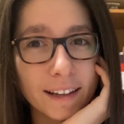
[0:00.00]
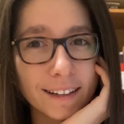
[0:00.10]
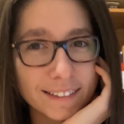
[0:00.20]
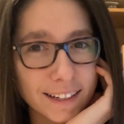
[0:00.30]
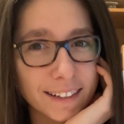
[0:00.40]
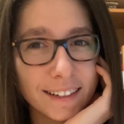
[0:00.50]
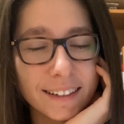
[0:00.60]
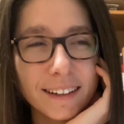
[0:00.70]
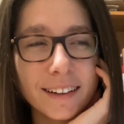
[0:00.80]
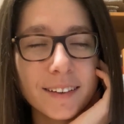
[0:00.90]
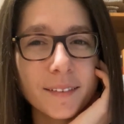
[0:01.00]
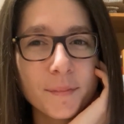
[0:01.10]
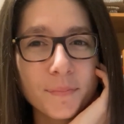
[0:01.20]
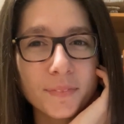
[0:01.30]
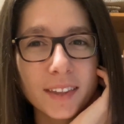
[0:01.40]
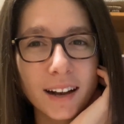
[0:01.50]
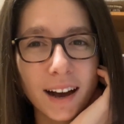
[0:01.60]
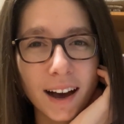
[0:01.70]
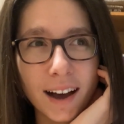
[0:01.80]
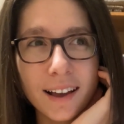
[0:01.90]
excited.
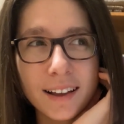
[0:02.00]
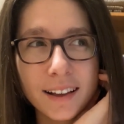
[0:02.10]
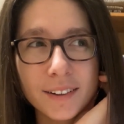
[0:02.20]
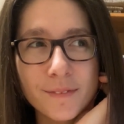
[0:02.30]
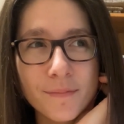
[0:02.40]
My